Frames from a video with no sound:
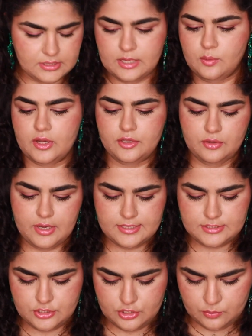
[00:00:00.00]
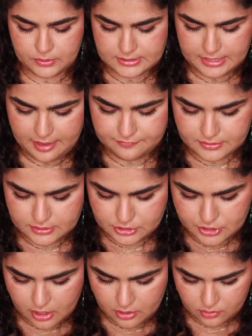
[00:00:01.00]
I'll walk you guys through what's left.
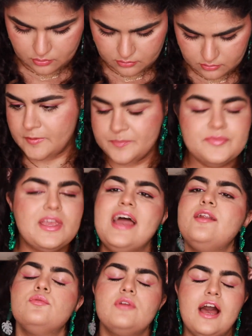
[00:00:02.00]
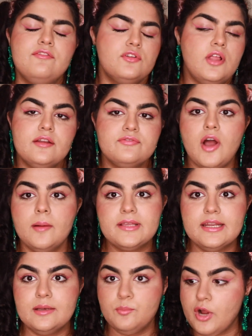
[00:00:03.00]
So I don't have a lot of
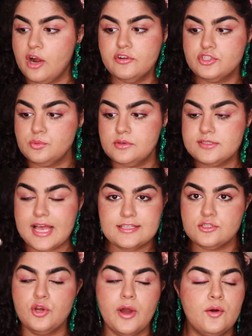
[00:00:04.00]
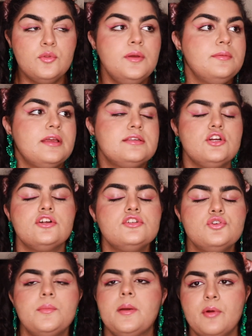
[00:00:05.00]
complicated brow rituals. As you know, I only like started
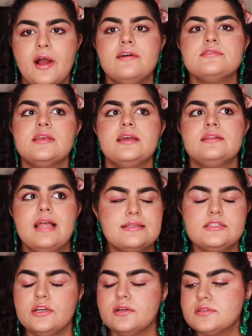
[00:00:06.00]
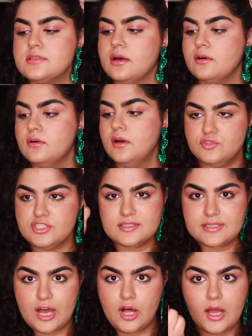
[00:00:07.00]
doing my brows like last year. So just this
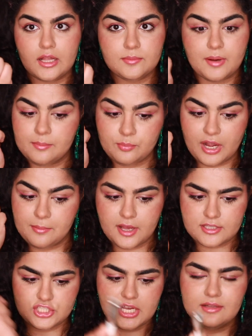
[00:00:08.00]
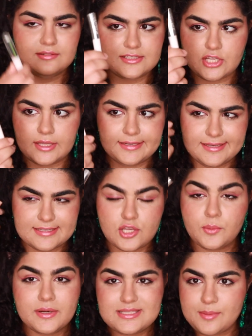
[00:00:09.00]
ColourPop Brow Boss gel, it's all I need. It's
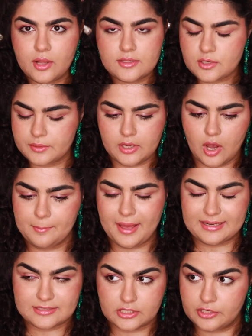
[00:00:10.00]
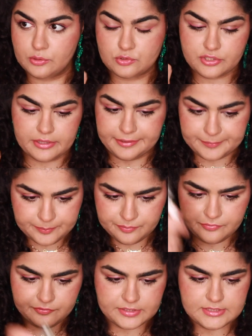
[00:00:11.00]
already small, it's already compact, it's not a huge thing.
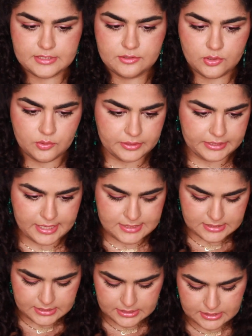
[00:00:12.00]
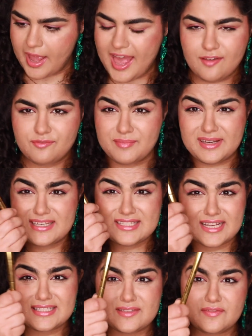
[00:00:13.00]
Fits in really nicely. I have mini
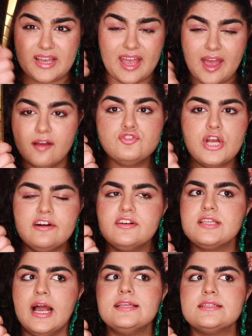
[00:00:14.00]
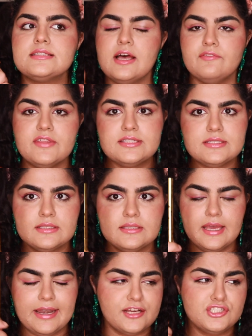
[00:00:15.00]
sizes of, like I have travel sizes of this,
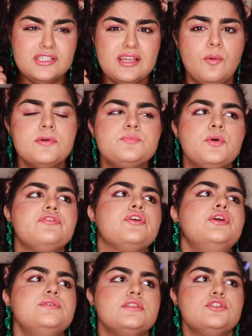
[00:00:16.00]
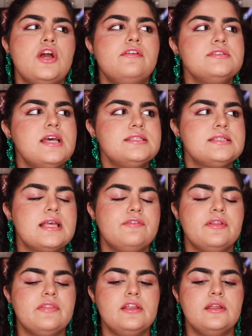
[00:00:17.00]
and actually I almost prefer using the travel sizes because I
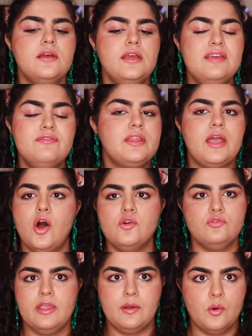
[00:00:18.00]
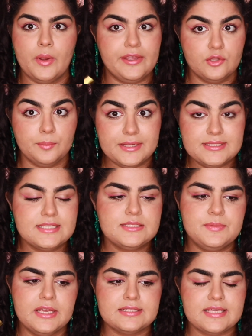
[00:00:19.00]
feel like they, even like on like a regular basis,
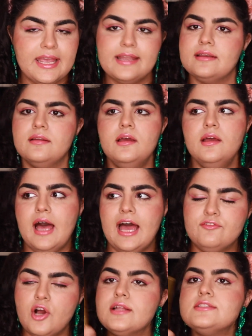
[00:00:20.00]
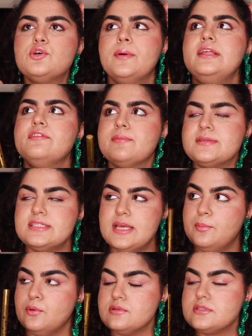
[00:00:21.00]
because again, I've gotten so many of them as
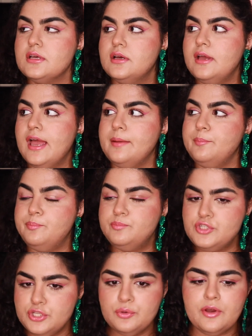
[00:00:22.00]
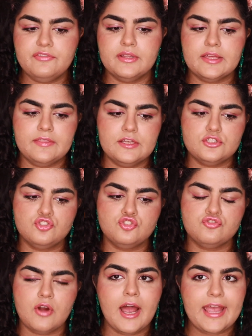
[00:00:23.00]
samples, and two, I feel like they
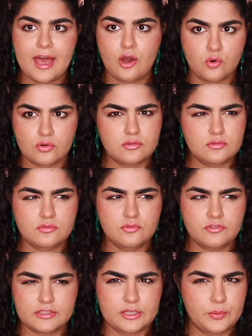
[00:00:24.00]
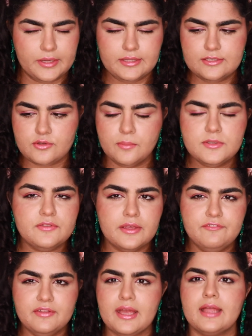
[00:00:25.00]
dry out really quickly, so I almost like
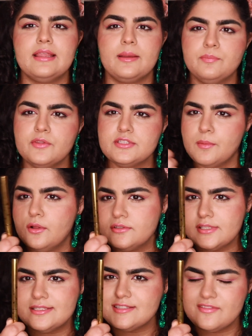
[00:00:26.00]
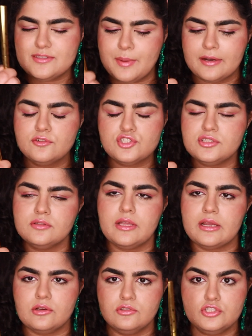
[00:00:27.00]
feel like I like the smaller sizes of this better, just
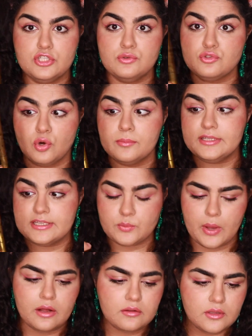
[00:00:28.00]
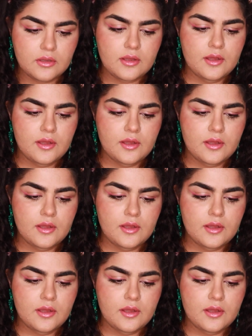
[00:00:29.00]
like to use normally as well.